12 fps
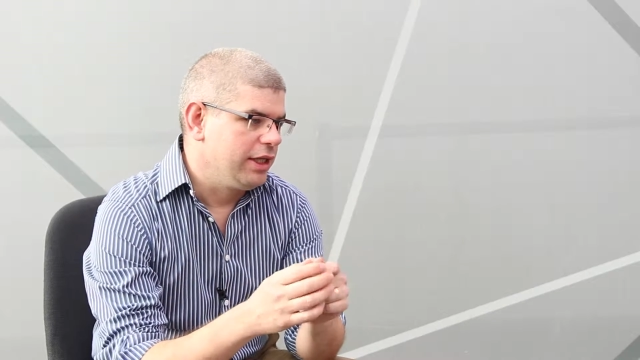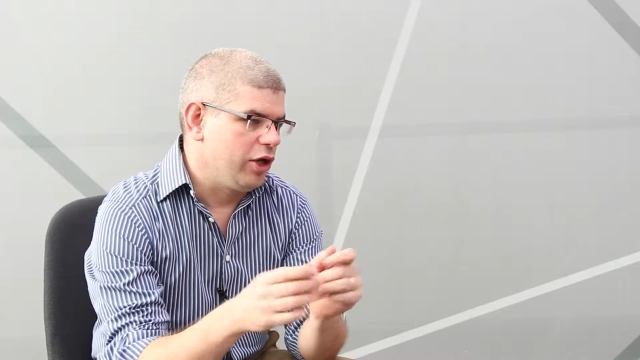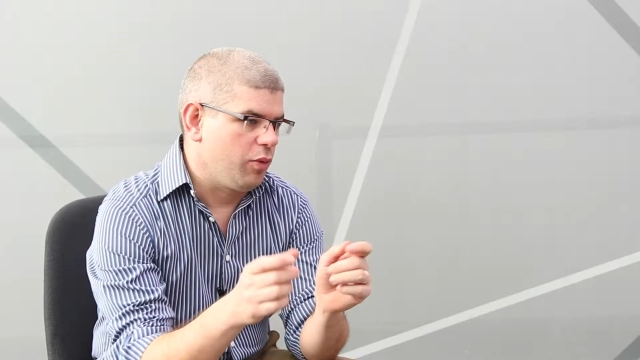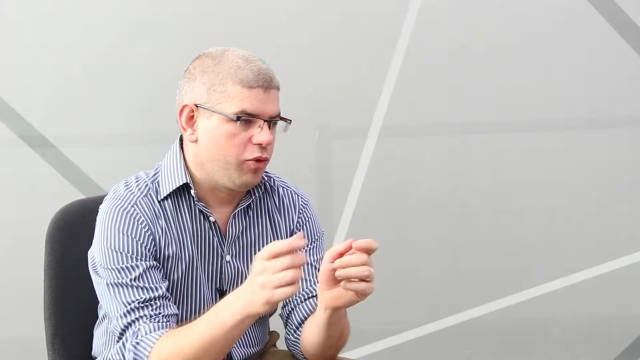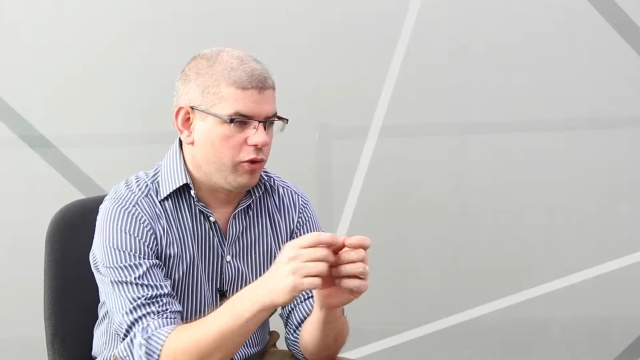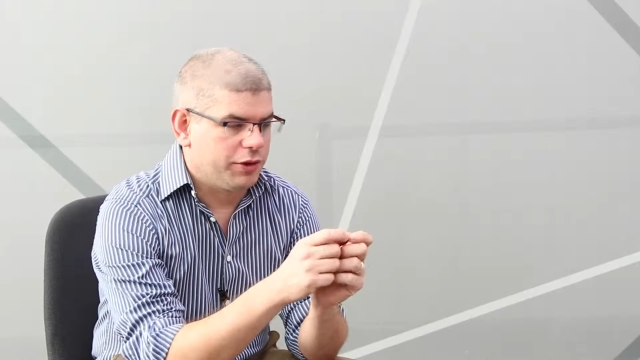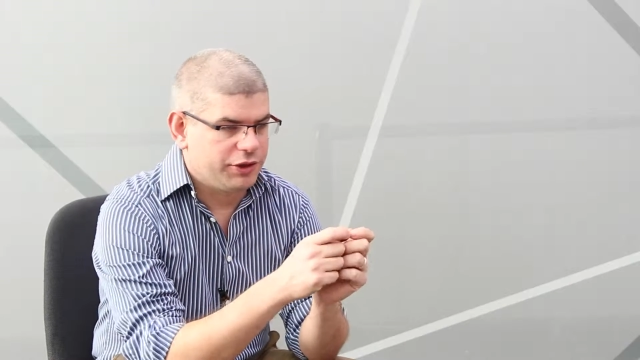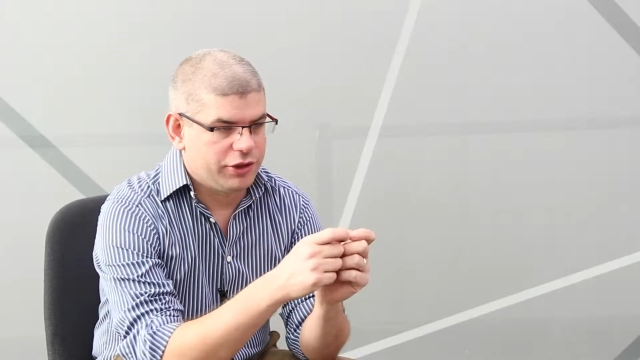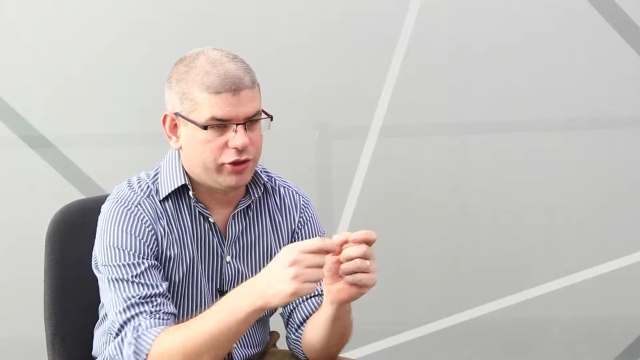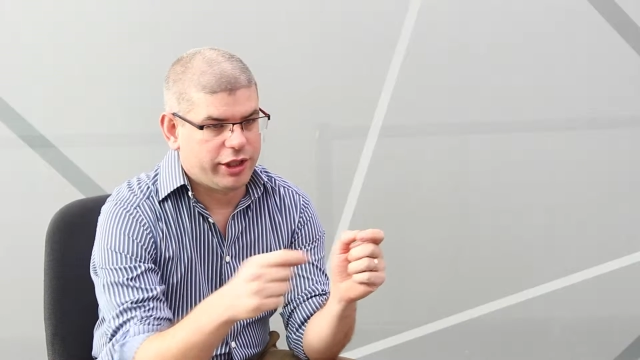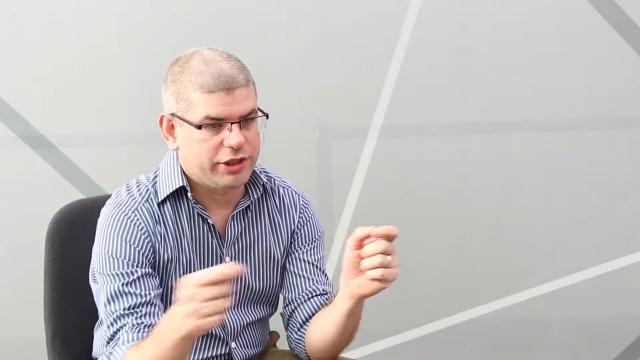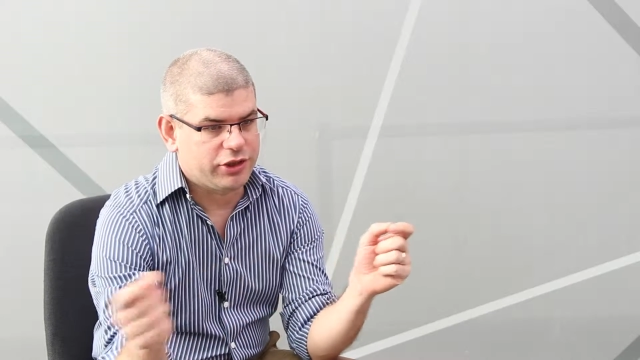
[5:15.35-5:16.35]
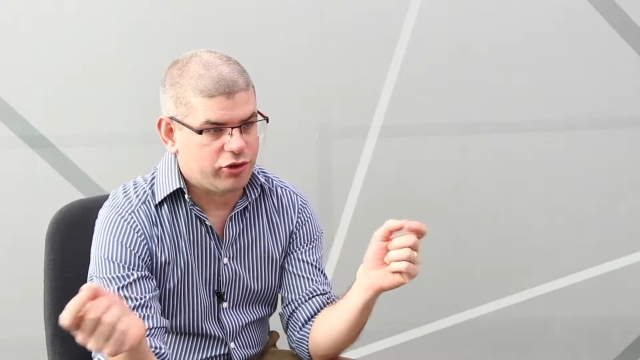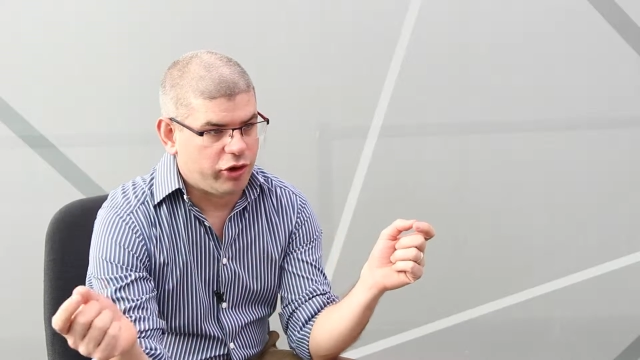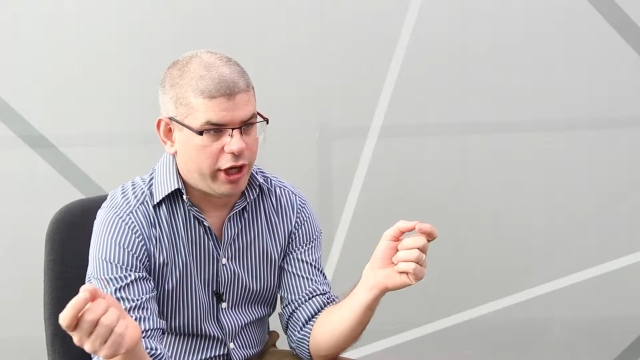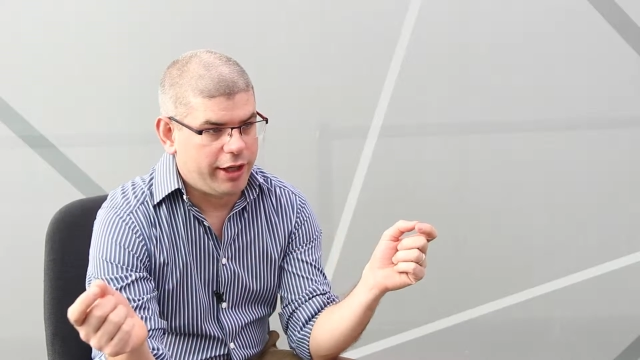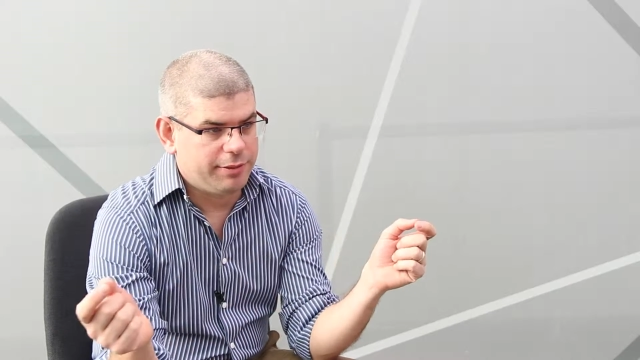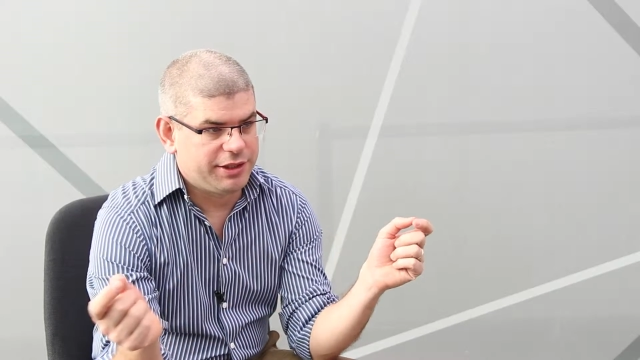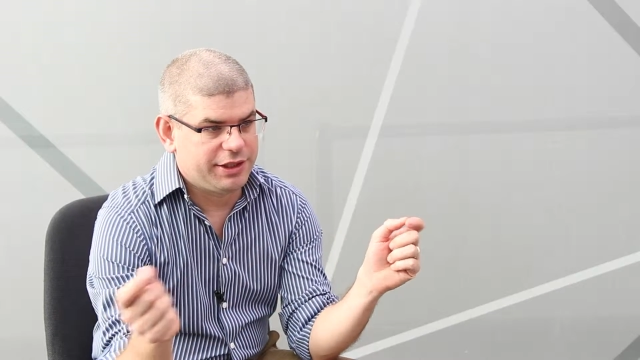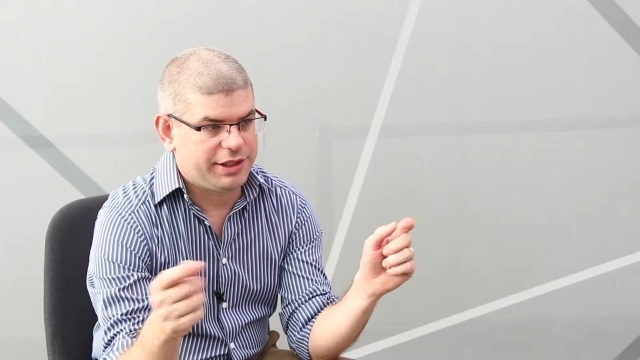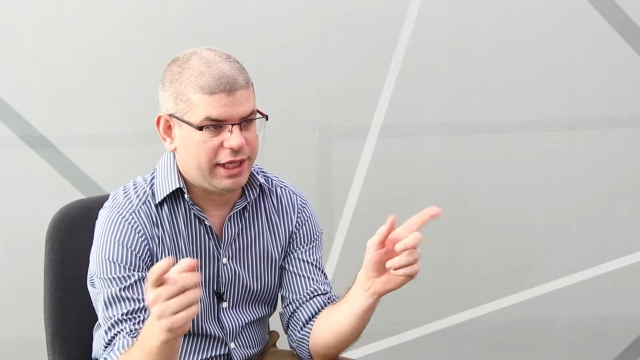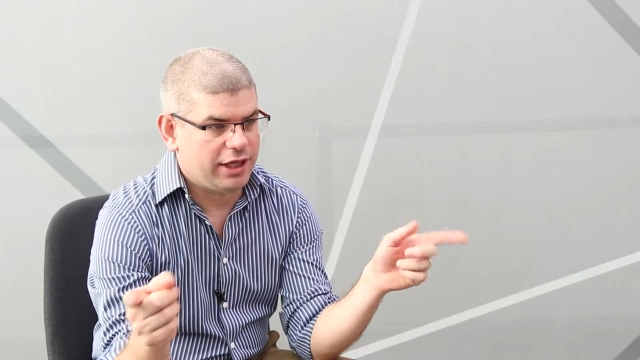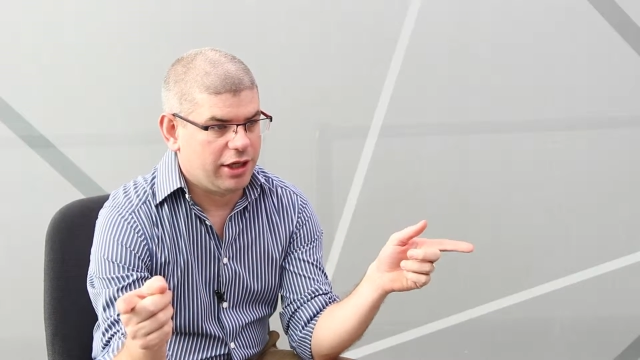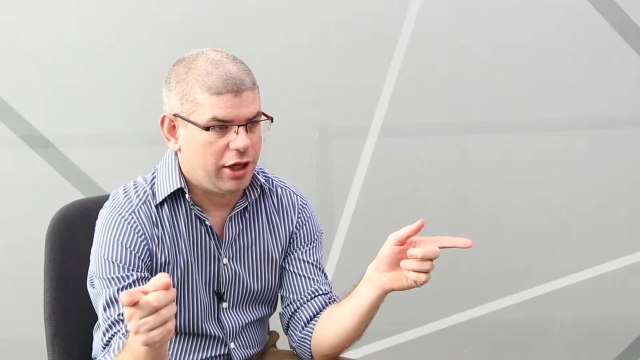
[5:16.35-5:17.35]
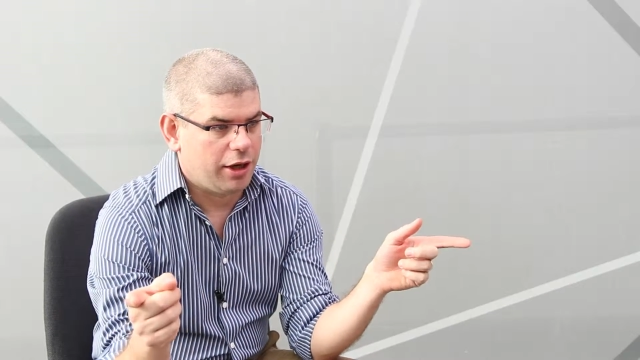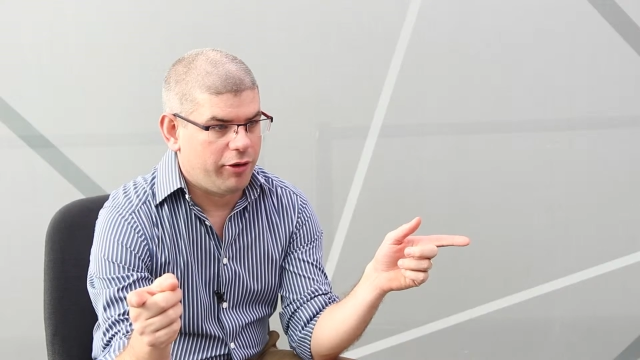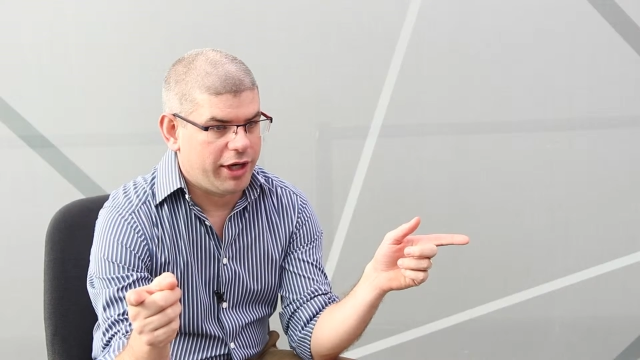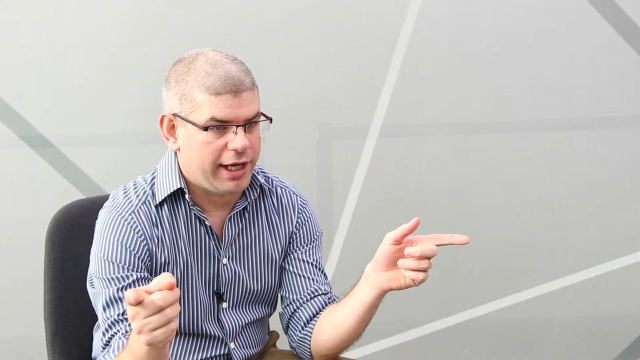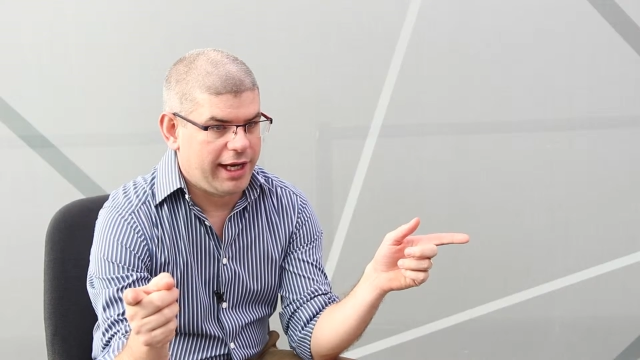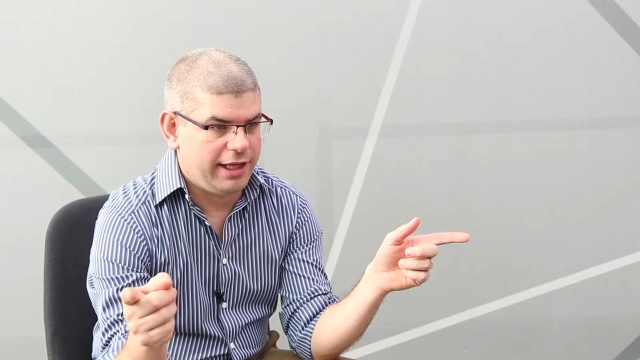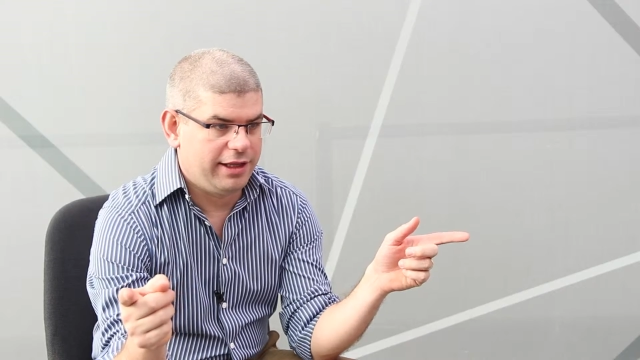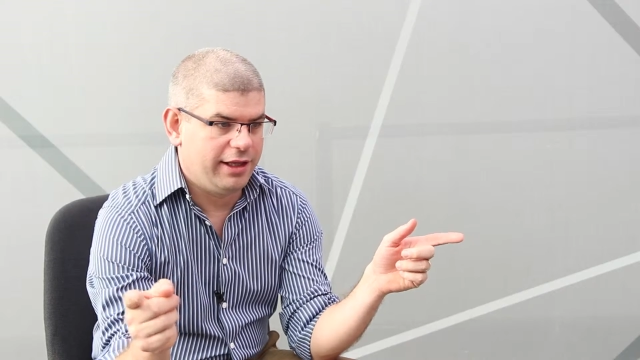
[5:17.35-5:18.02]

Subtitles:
operons are transcribed as a single RNA